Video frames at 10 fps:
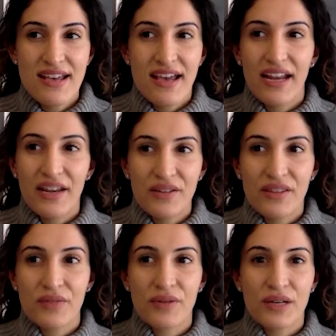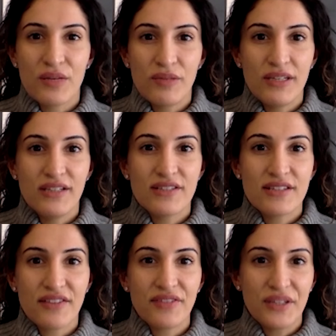And I knew that they were going to be
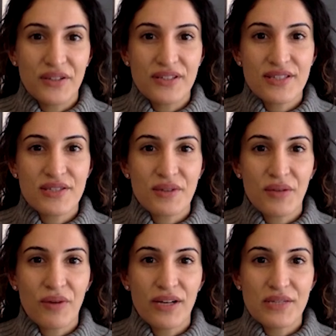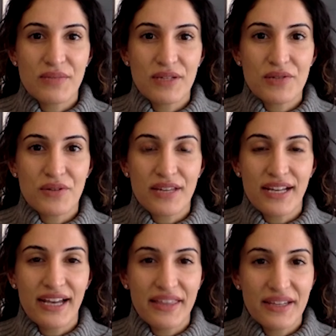tough years. And so I wanted to make sure that I
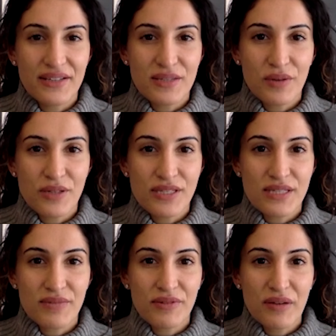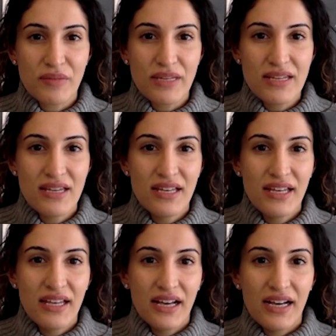had that support system around me.
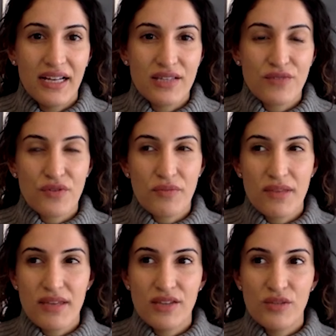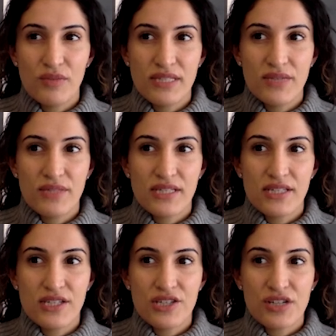So for me, UBC was a
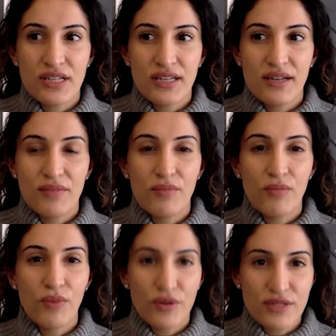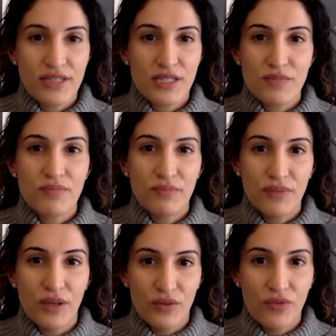decision mostly just,
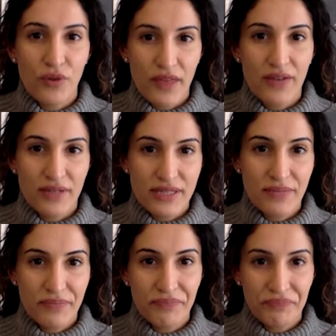for that reason.